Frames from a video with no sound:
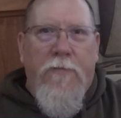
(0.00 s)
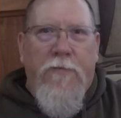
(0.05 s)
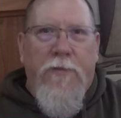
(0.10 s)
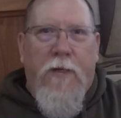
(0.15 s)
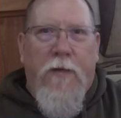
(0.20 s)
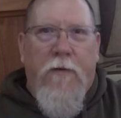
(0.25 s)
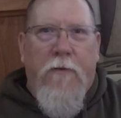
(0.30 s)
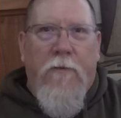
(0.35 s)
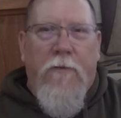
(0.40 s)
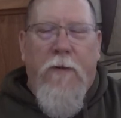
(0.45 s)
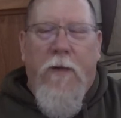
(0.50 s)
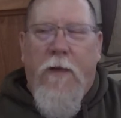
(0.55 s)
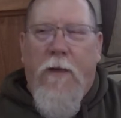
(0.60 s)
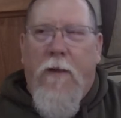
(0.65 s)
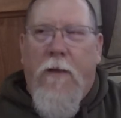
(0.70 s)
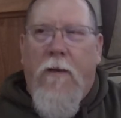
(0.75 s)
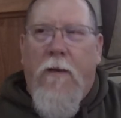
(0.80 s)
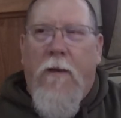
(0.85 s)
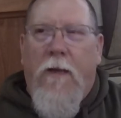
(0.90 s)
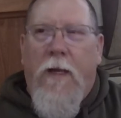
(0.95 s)
So
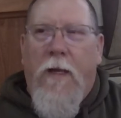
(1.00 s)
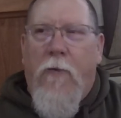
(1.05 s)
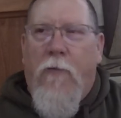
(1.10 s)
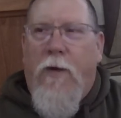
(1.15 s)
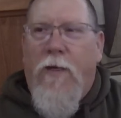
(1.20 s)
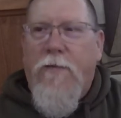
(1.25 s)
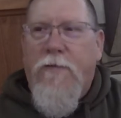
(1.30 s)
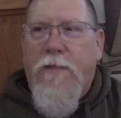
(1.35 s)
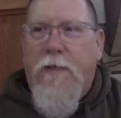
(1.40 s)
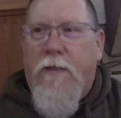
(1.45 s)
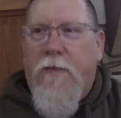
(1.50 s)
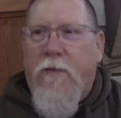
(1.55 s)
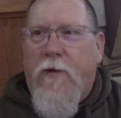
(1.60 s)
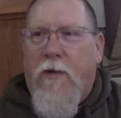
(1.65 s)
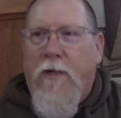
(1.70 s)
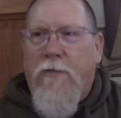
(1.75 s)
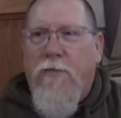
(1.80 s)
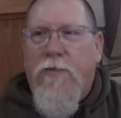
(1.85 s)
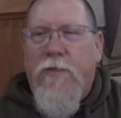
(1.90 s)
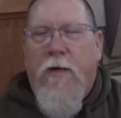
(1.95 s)
uh, anyways, I
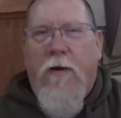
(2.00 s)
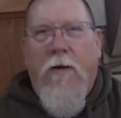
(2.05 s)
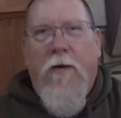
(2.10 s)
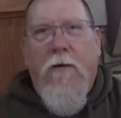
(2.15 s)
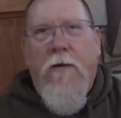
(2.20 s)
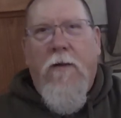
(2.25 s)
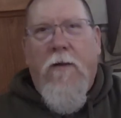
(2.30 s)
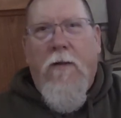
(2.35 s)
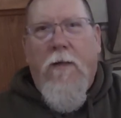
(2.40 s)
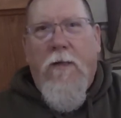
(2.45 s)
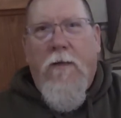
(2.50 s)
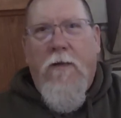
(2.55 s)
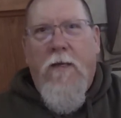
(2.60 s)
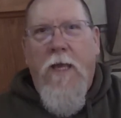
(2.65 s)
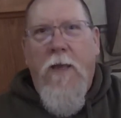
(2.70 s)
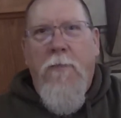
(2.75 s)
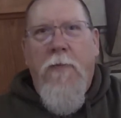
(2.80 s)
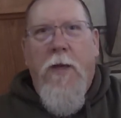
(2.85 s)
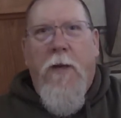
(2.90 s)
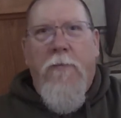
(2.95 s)
thought I'd share it. And I'll
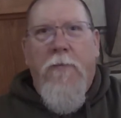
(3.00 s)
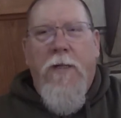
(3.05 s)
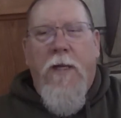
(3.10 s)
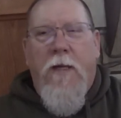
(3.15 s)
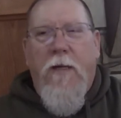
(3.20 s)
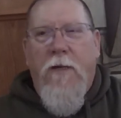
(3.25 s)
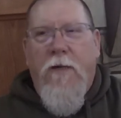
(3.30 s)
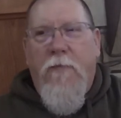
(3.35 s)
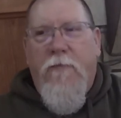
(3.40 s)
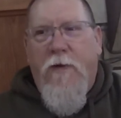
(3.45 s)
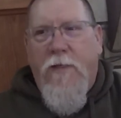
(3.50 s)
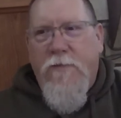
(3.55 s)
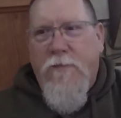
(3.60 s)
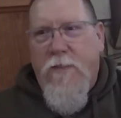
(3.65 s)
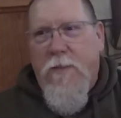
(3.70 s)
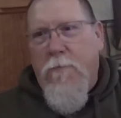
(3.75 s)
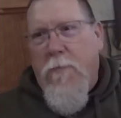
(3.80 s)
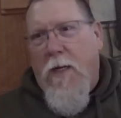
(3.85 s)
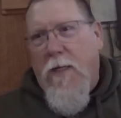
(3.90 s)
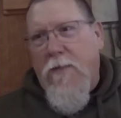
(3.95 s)
keep you updated if I
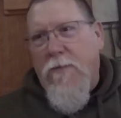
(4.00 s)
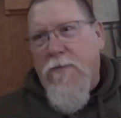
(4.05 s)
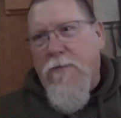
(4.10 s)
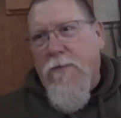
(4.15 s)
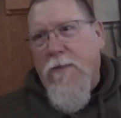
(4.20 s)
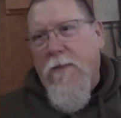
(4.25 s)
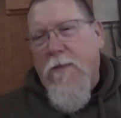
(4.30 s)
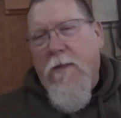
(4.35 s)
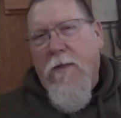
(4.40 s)
see mice.